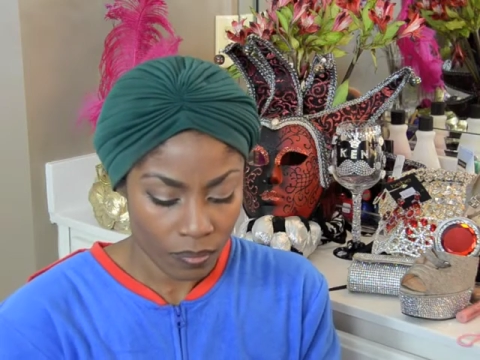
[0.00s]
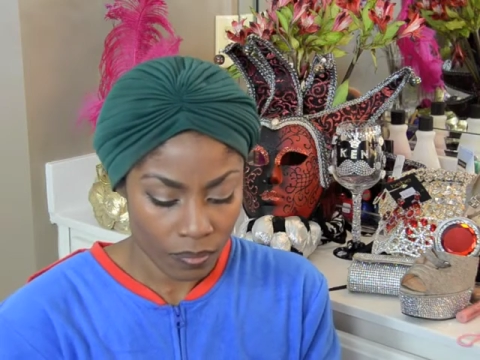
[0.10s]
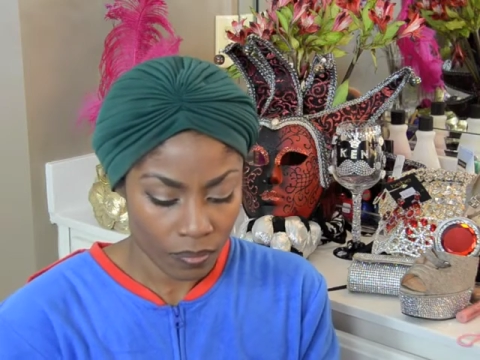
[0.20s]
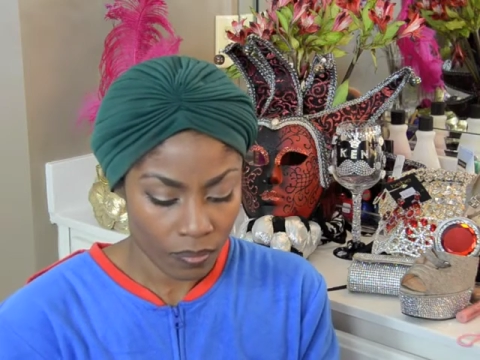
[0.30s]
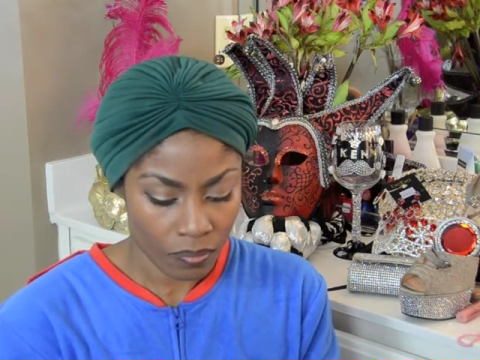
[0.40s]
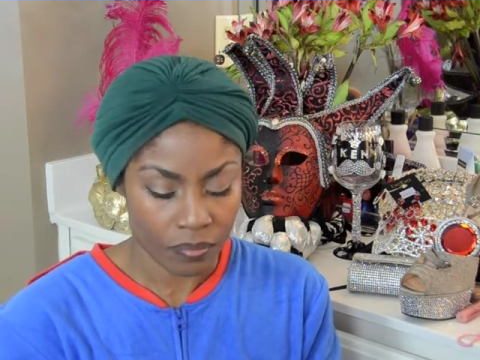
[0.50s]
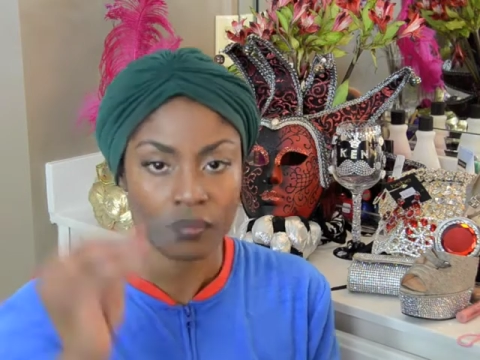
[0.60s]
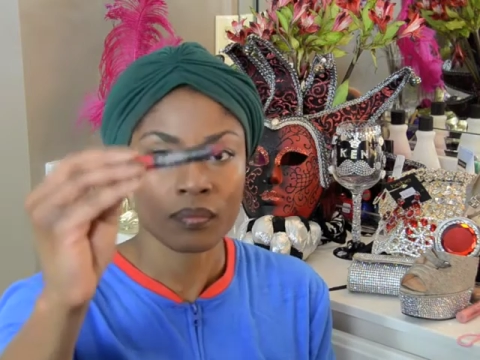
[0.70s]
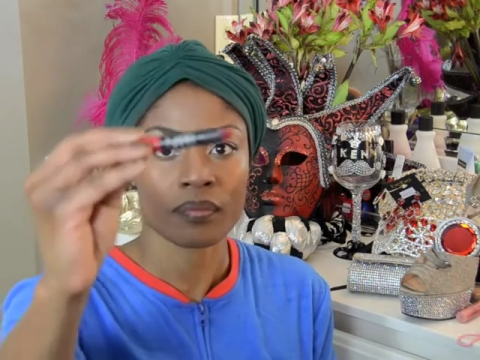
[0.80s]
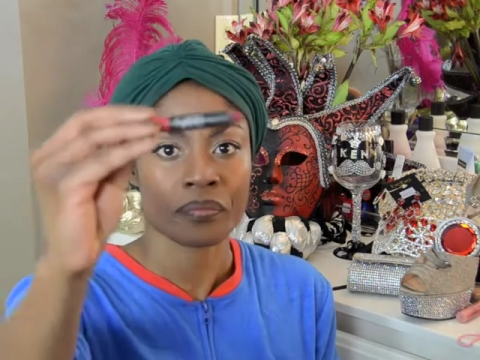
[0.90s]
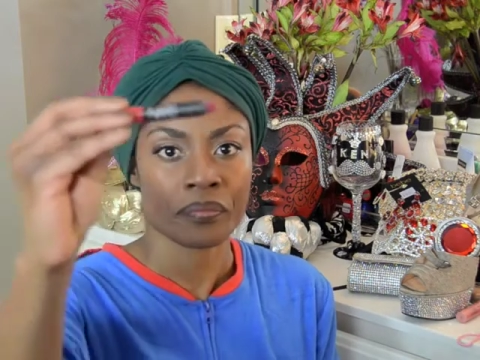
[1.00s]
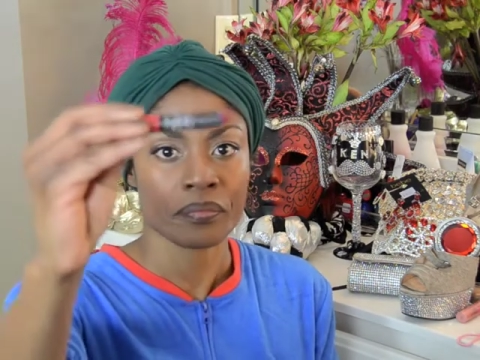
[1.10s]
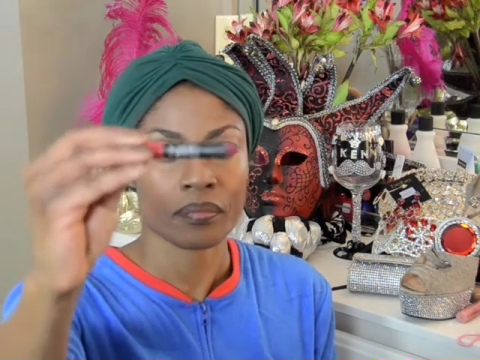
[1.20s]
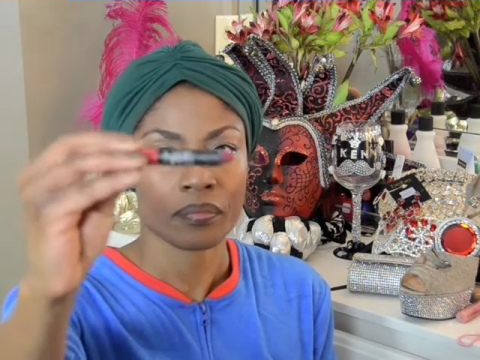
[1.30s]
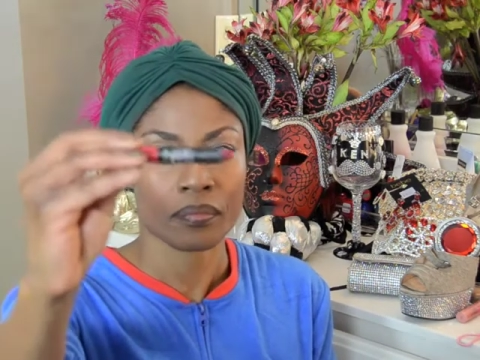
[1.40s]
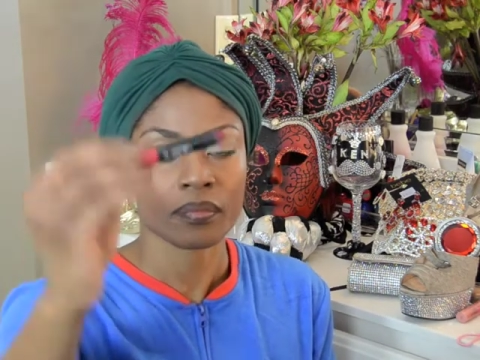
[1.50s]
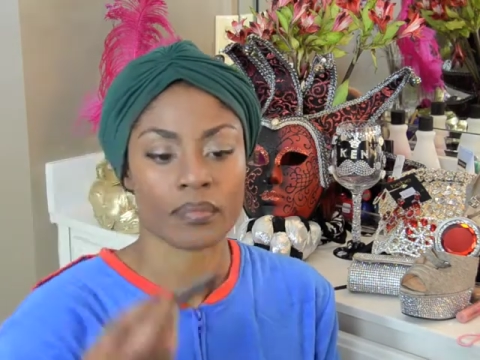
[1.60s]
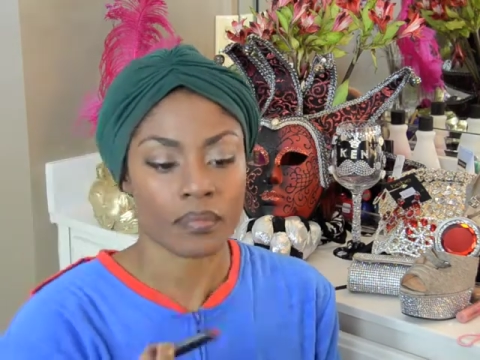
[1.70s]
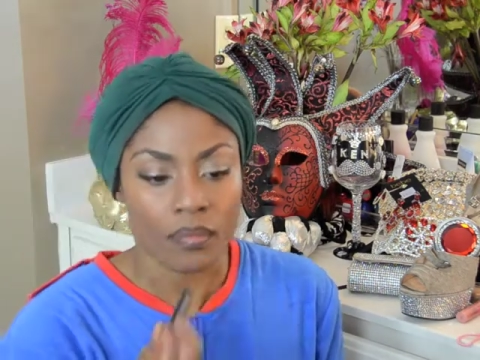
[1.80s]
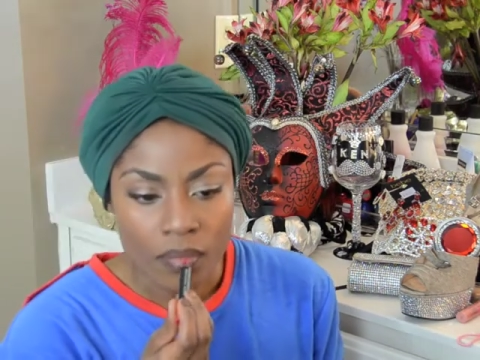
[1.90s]
a sort of ombre look. Not
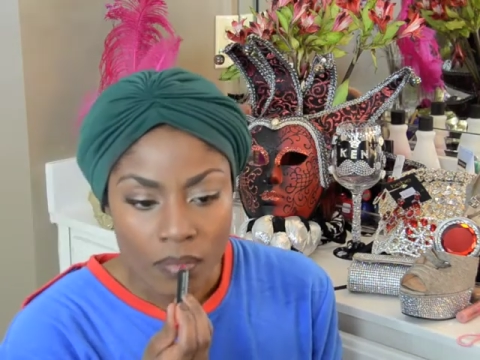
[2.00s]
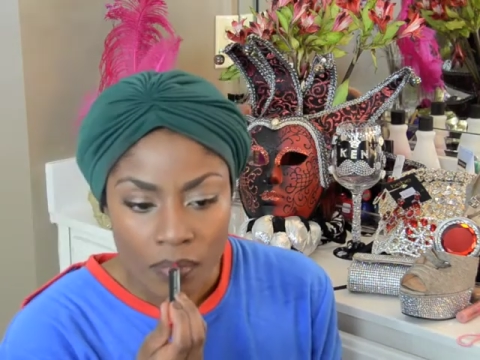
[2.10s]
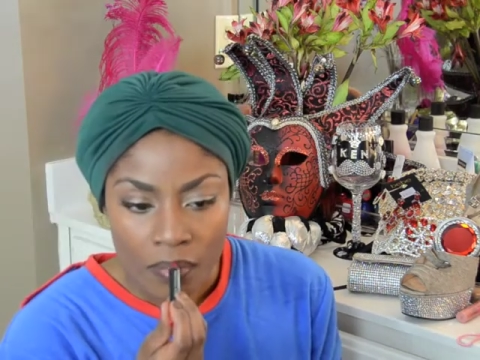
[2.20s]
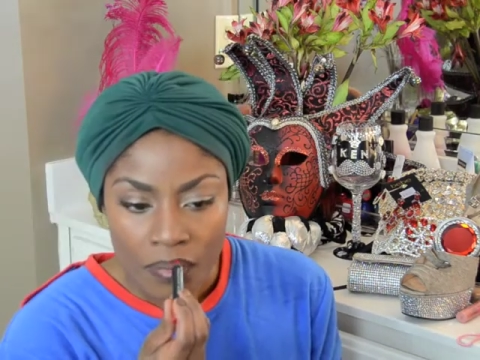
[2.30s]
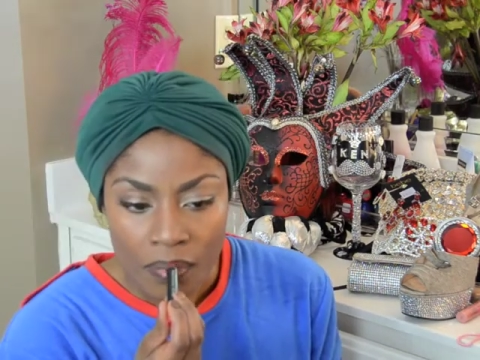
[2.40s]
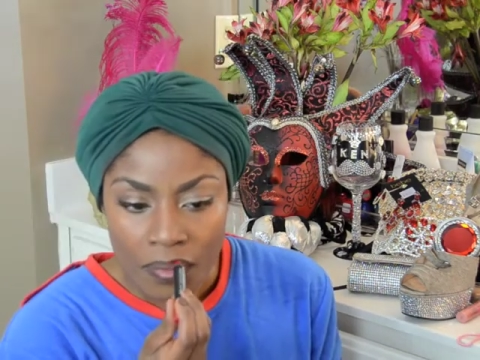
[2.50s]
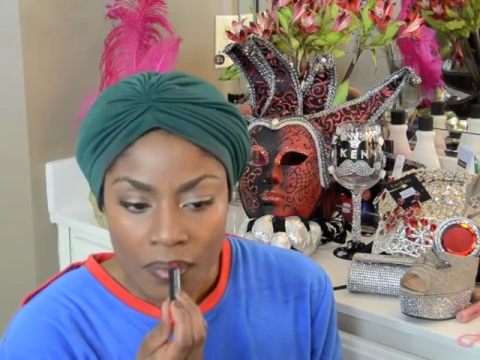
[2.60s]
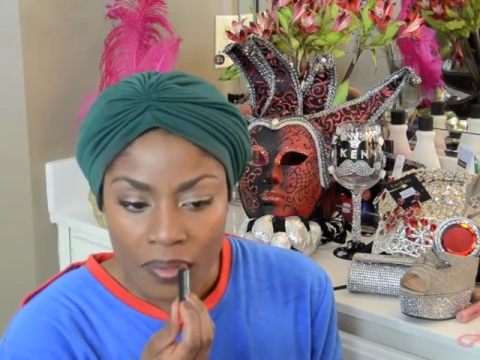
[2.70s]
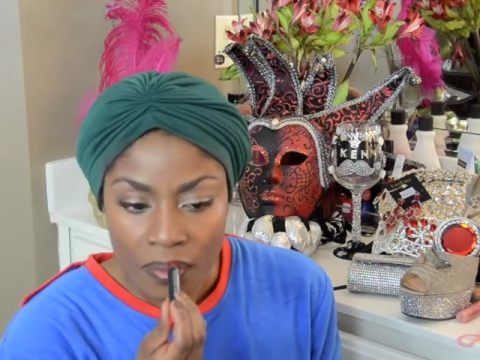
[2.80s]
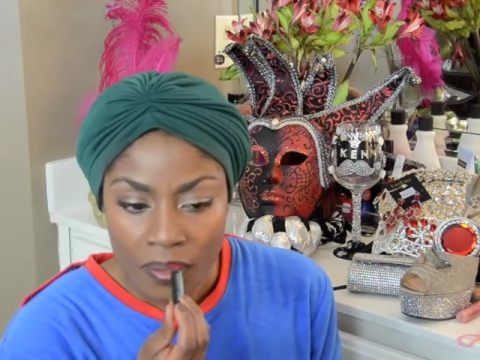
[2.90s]
really, but sort of kind of.